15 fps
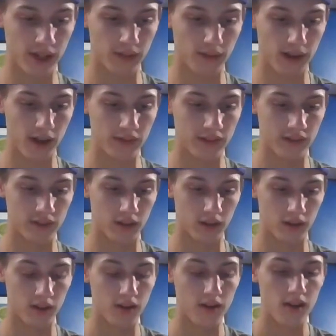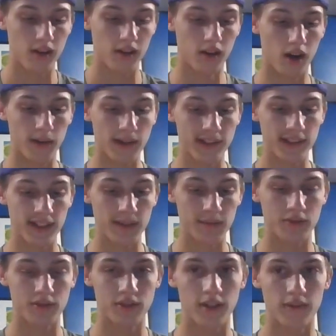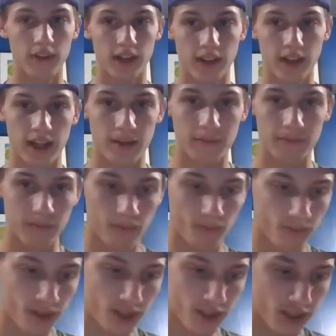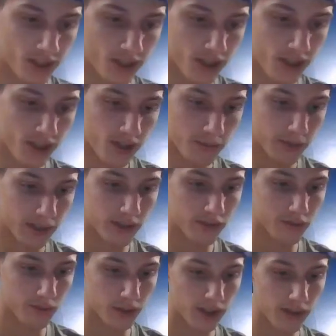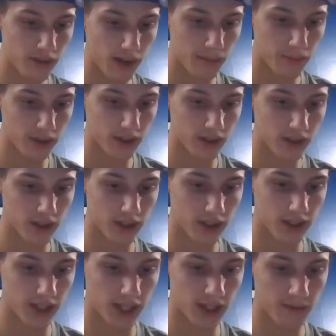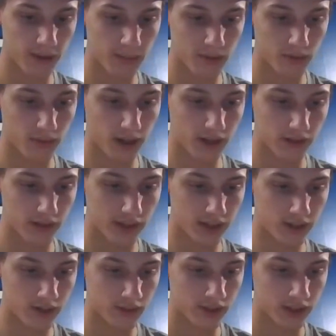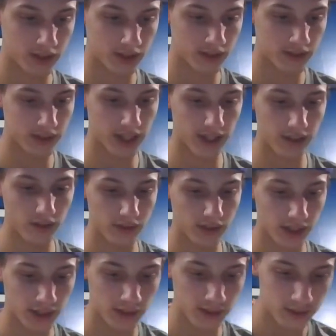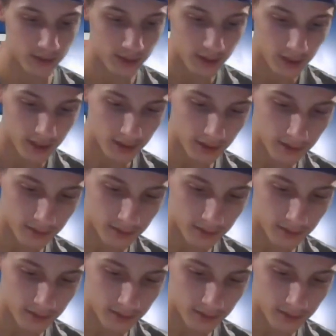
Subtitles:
Riley's are car racing games and stuff like that. Because whenever I bring a game up to Riley's house, his dad looks at it on